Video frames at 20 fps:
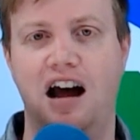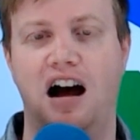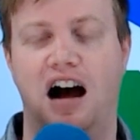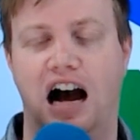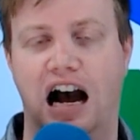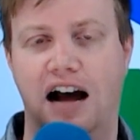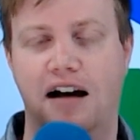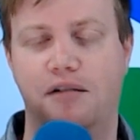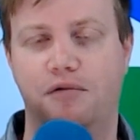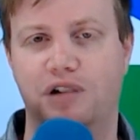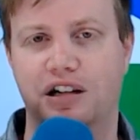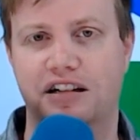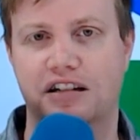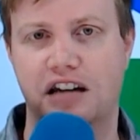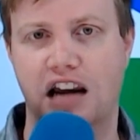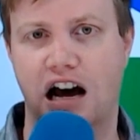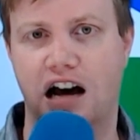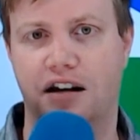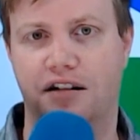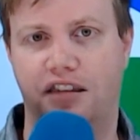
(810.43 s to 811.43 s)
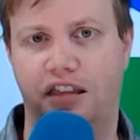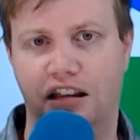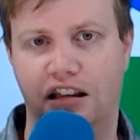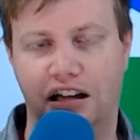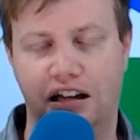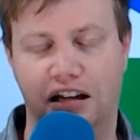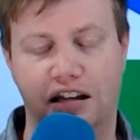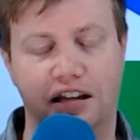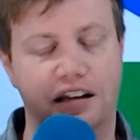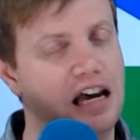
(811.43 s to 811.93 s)
I would not
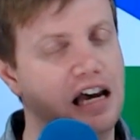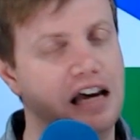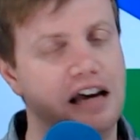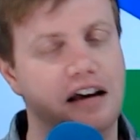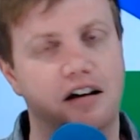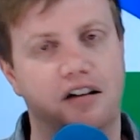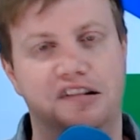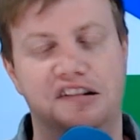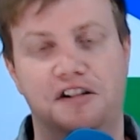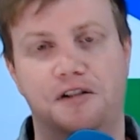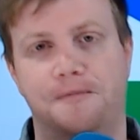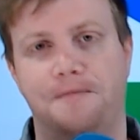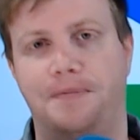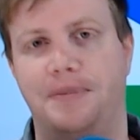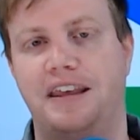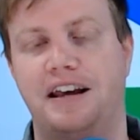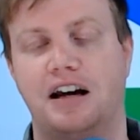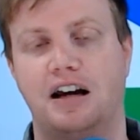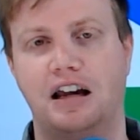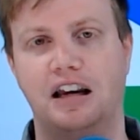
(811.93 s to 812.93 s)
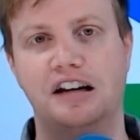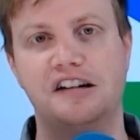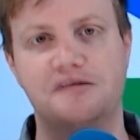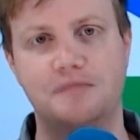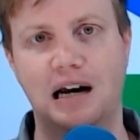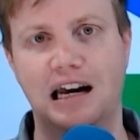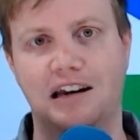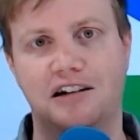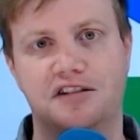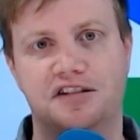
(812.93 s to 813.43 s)
think so it is
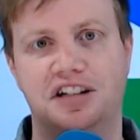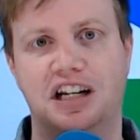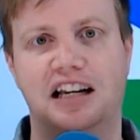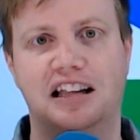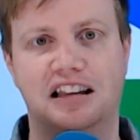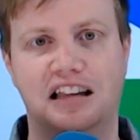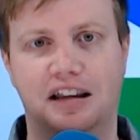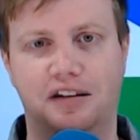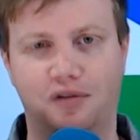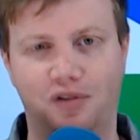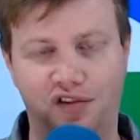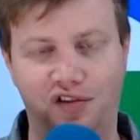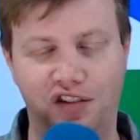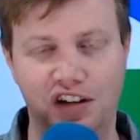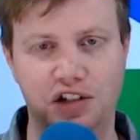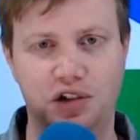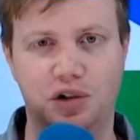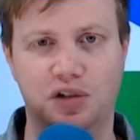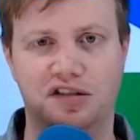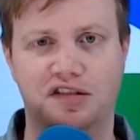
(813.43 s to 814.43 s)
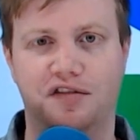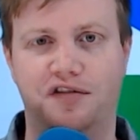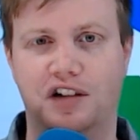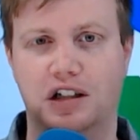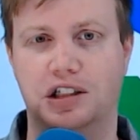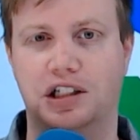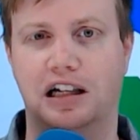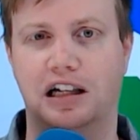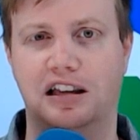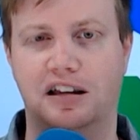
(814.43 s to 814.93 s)
my understanding that features and
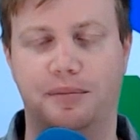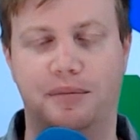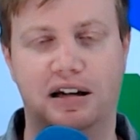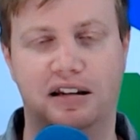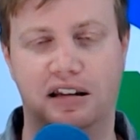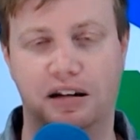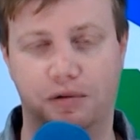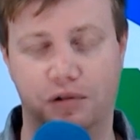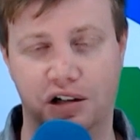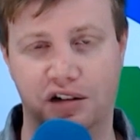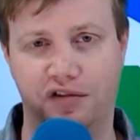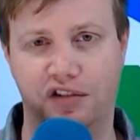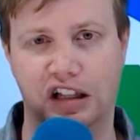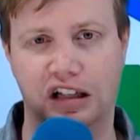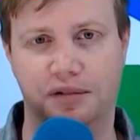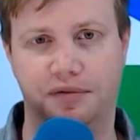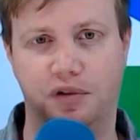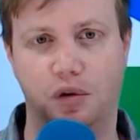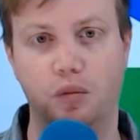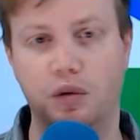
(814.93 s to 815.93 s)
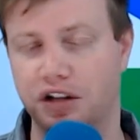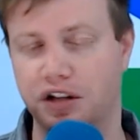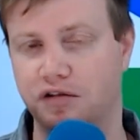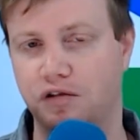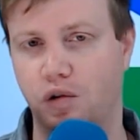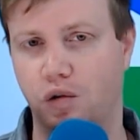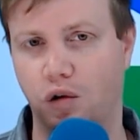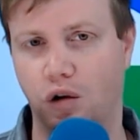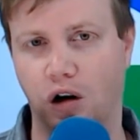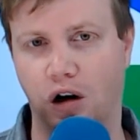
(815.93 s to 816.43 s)
functionality that, that were developed for Windows
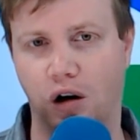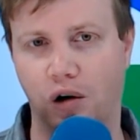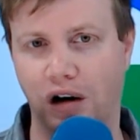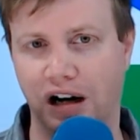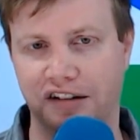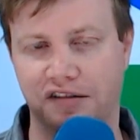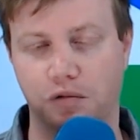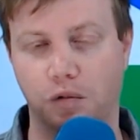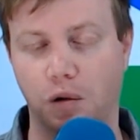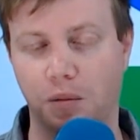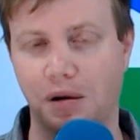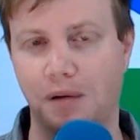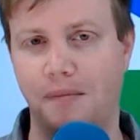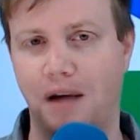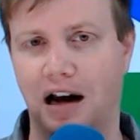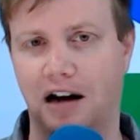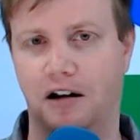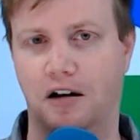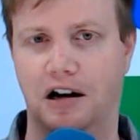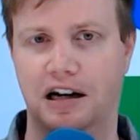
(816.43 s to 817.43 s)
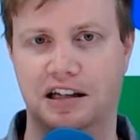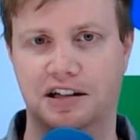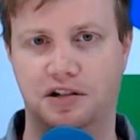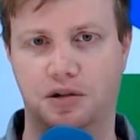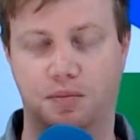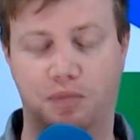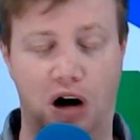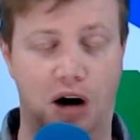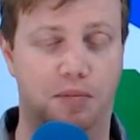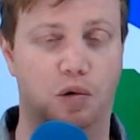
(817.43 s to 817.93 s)
Core OS will be migrated to
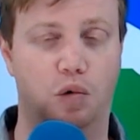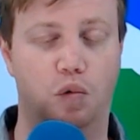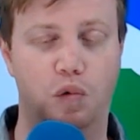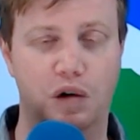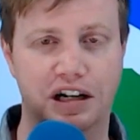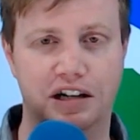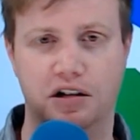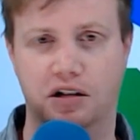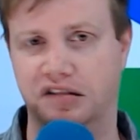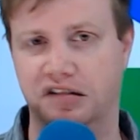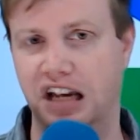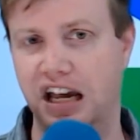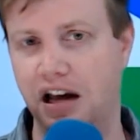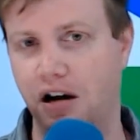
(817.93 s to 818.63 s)
proper Windows.